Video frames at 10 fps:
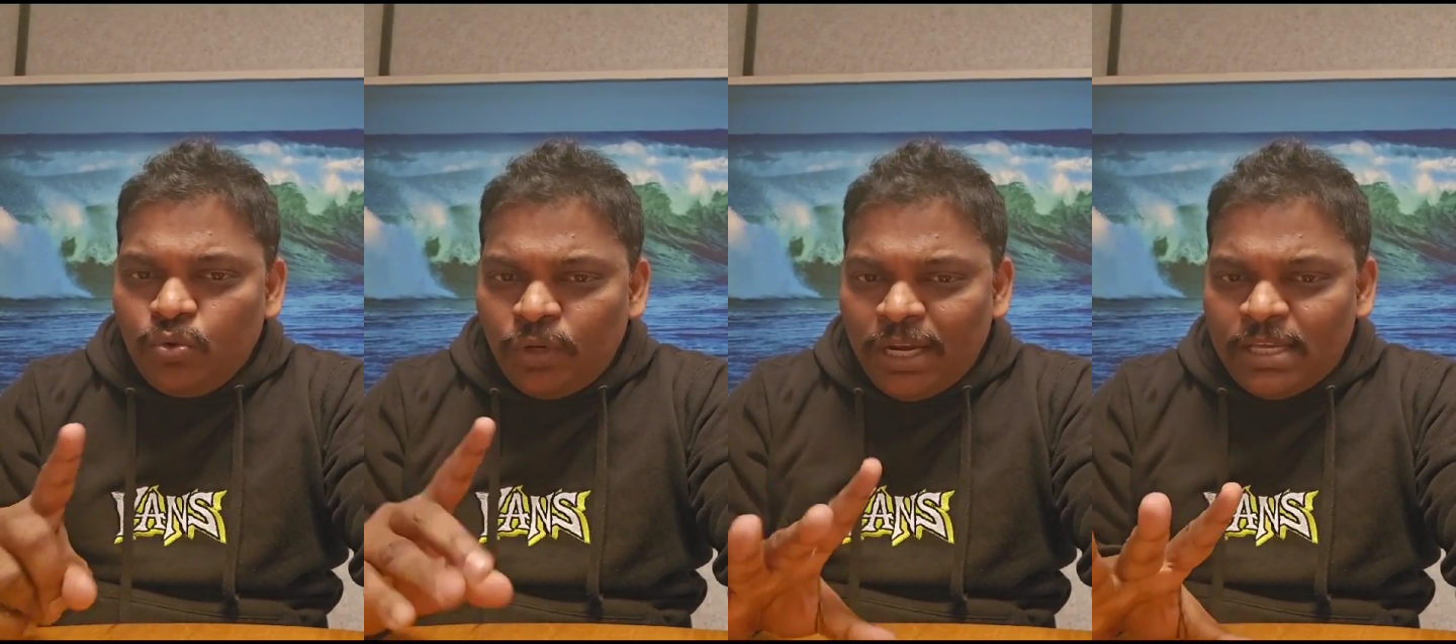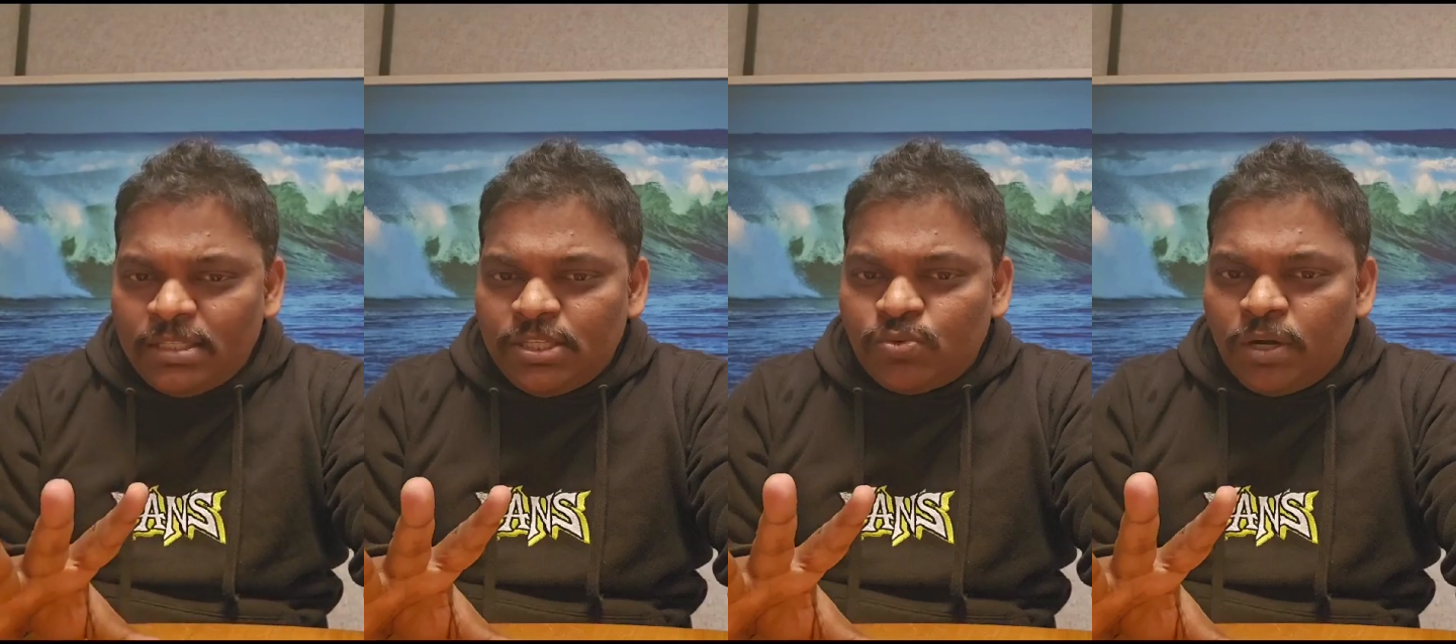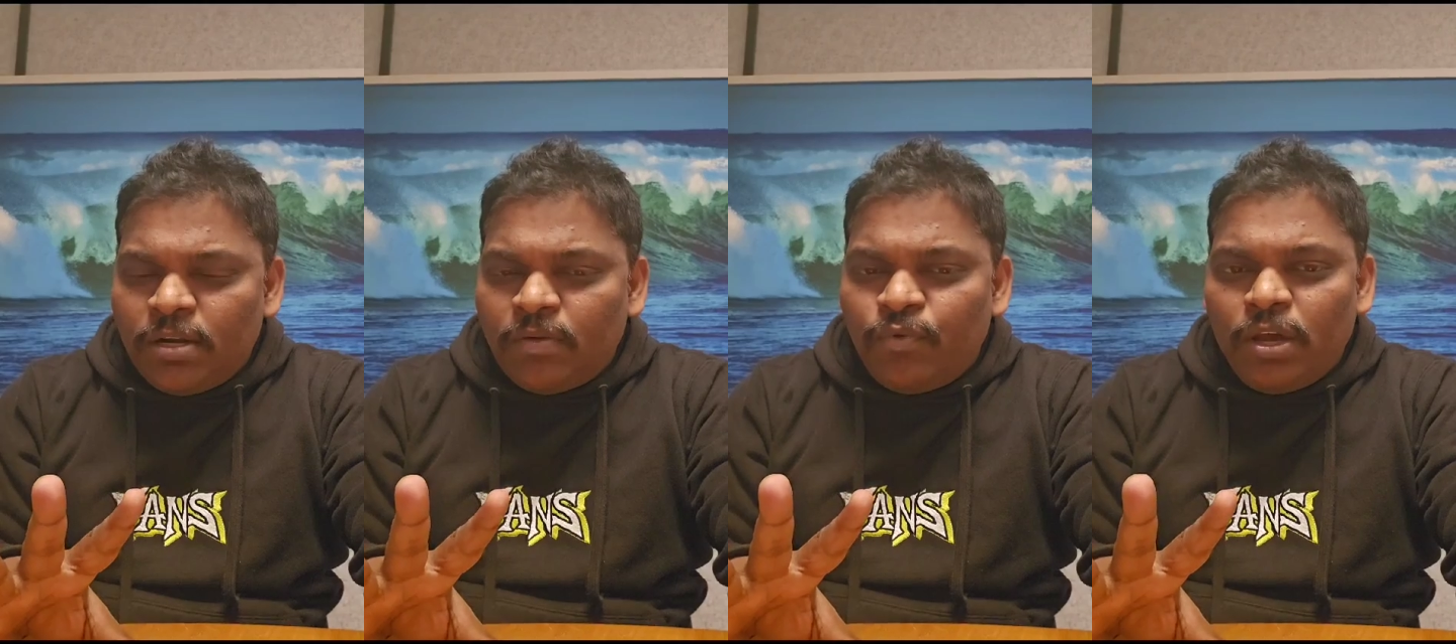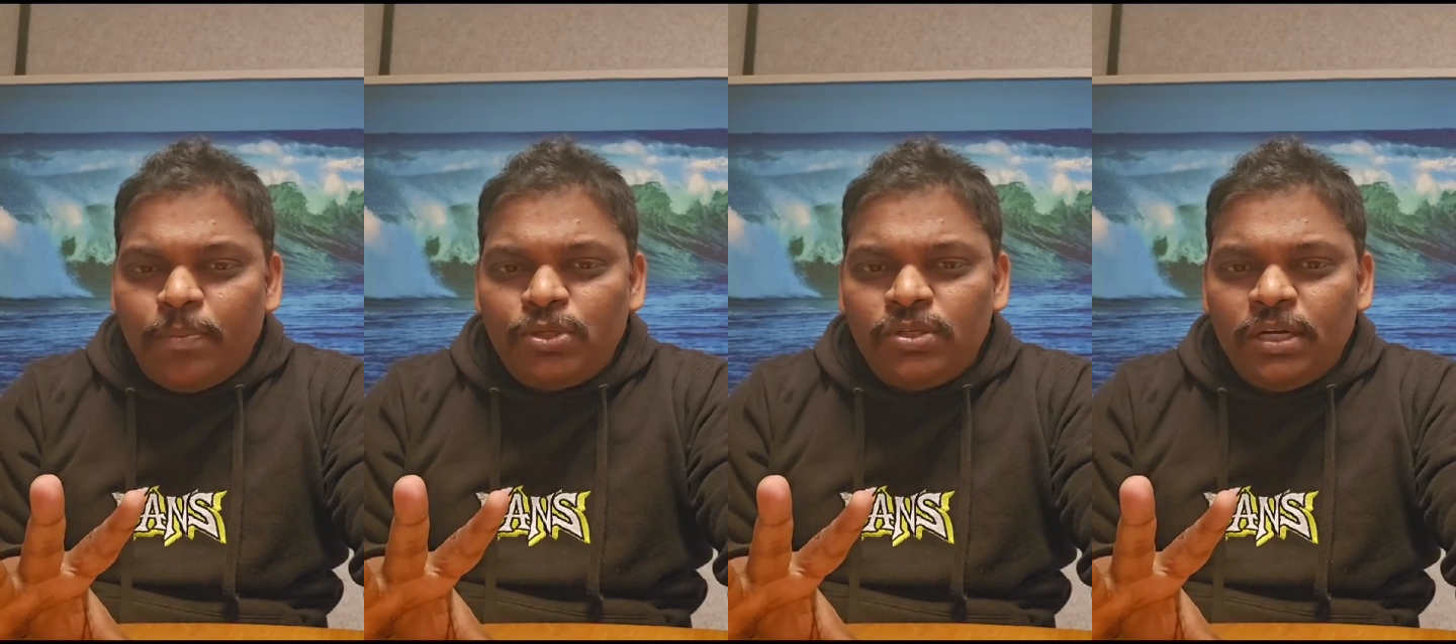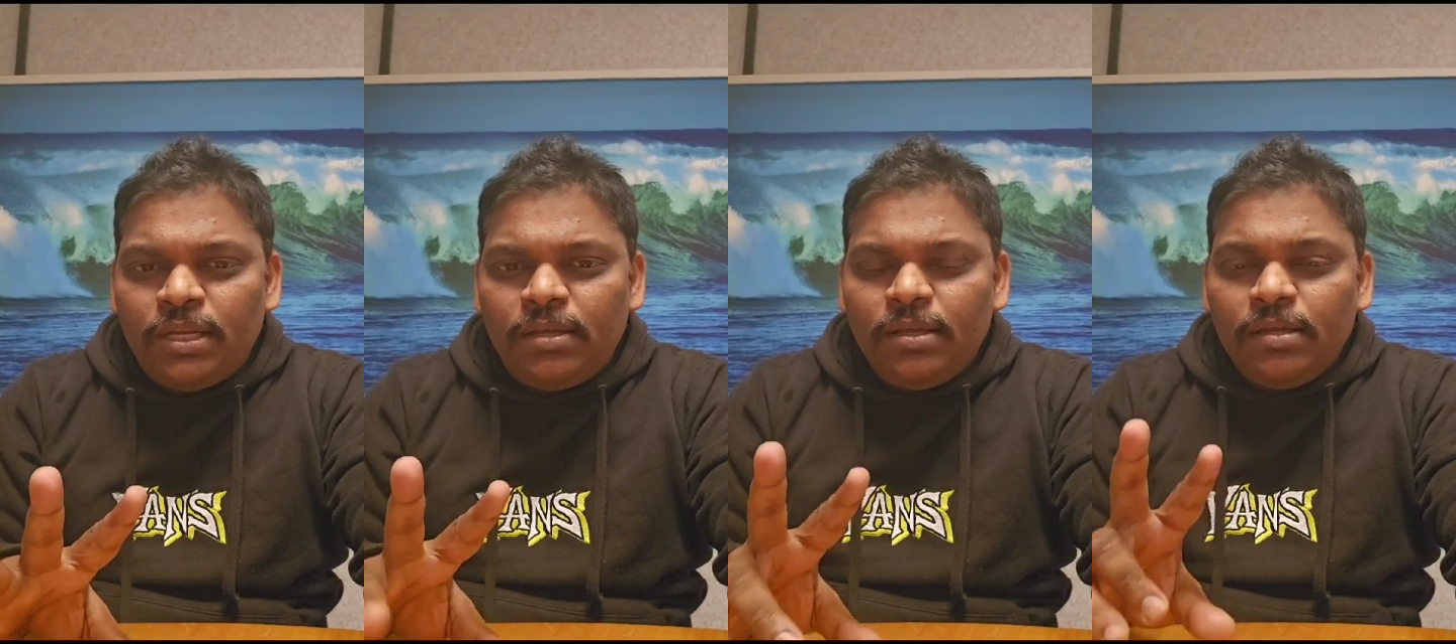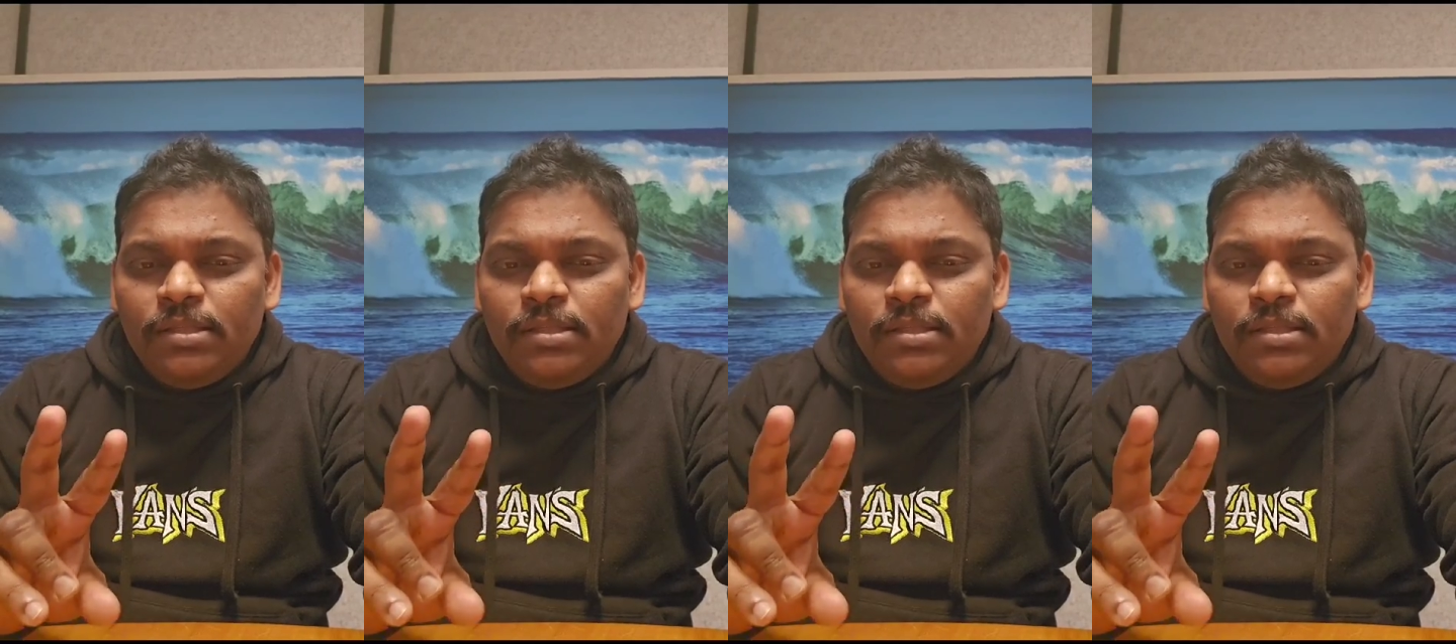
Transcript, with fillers: Utilize this wonderful opportunity.